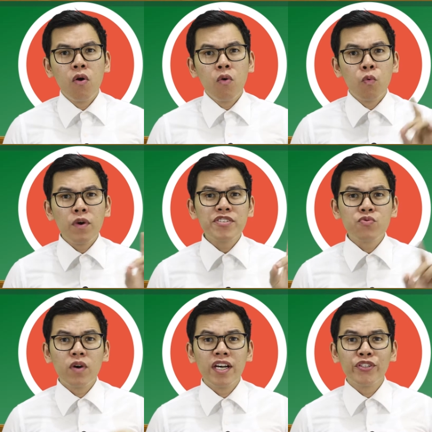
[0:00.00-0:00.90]
Which
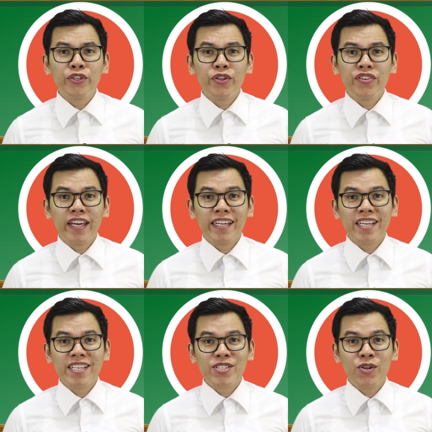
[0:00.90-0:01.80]
one do you think
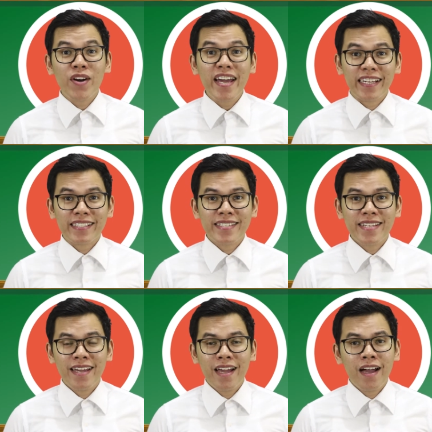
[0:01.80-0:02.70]
is correct?
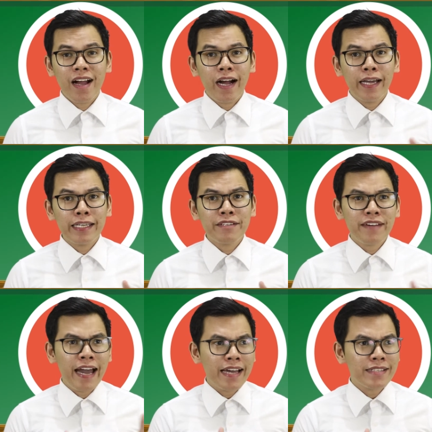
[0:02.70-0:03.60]
I live
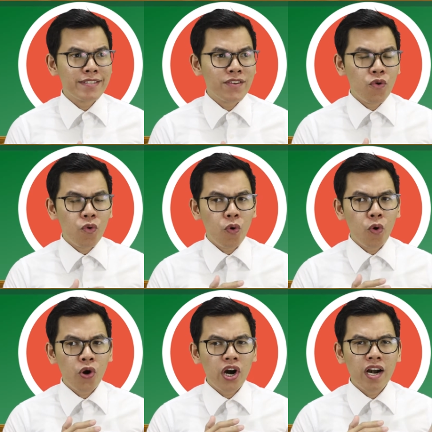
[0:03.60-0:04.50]
at
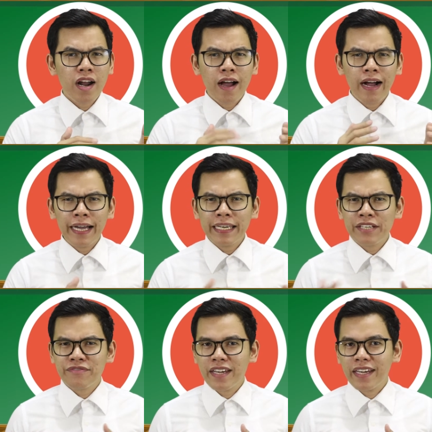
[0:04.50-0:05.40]
or I
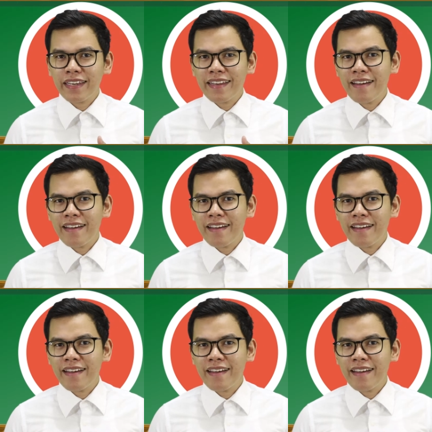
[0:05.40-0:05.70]
live in?